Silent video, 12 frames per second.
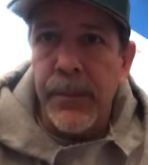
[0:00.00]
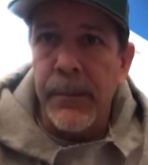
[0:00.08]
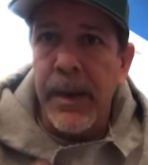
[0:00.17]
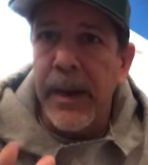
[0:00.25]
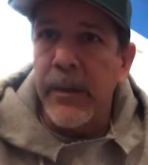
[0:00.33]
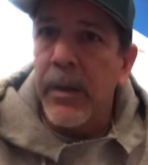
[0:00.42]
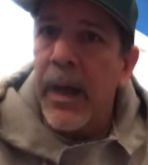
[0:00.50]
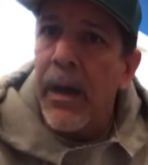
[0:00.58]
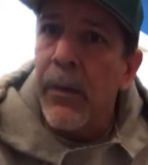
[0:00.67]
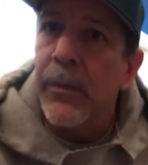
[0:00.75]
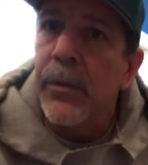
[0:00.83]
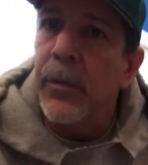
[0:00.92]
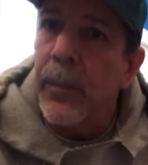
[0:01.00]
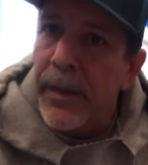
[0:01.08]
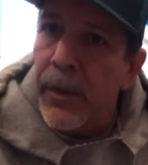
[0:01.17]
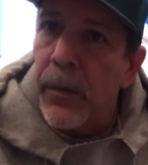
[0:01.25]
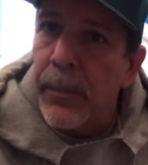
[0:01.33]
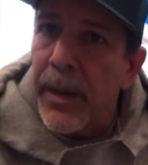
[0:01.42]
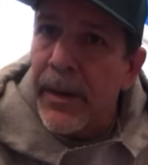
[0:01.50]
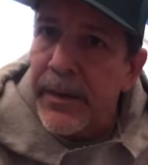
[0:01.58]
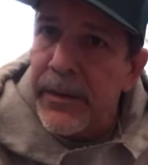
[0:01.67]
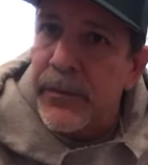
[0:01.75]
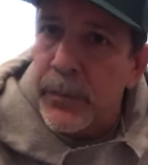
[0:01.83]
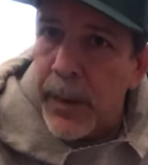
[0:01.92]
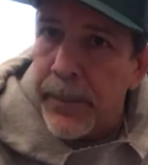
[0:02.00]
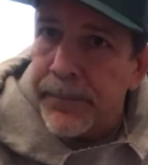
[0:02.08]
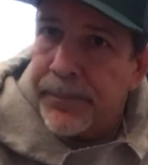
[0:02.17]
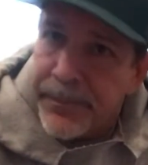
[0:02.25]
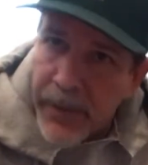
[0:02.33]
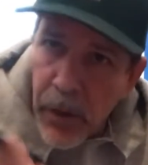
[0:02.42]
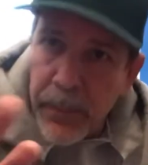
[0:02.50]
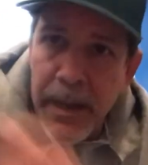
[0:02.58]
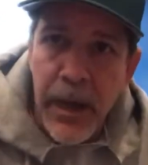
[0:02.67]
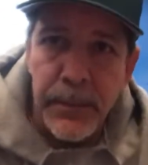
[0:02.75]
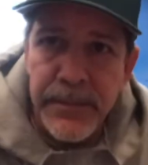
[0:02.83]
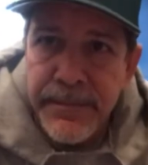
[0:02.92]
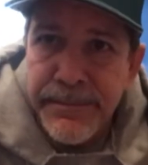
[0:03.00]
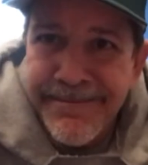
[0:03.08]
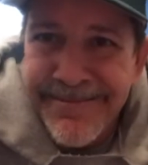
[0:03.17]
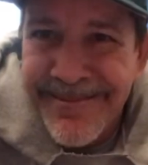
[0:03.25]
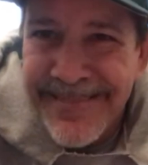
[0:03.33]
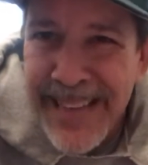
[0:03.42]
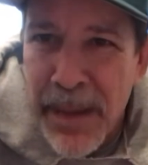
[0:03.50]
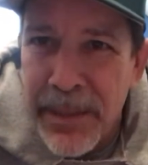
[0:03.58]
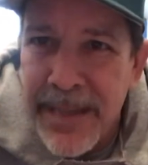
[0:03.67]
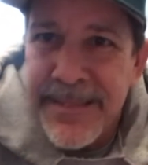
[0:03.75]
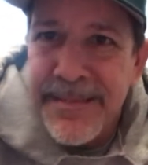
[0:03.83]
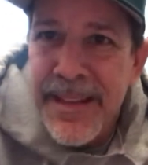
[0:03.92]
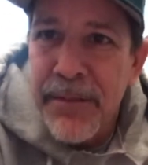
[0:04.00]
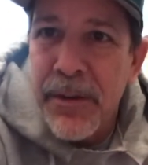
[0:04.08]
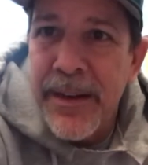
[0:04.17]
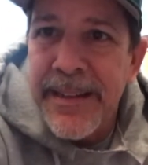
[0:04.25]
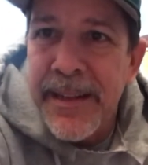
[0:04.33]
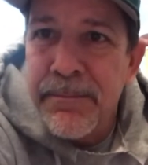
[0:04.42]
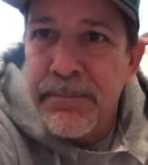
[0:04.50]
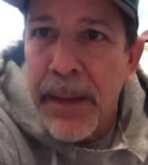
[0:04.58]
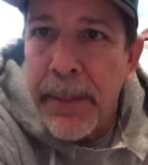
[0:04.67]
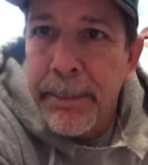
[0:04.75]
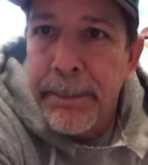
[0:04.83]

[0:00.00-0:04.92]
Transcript: mind how you want to go about it as well. Hope it helps. God bless. Have a great day. Bye.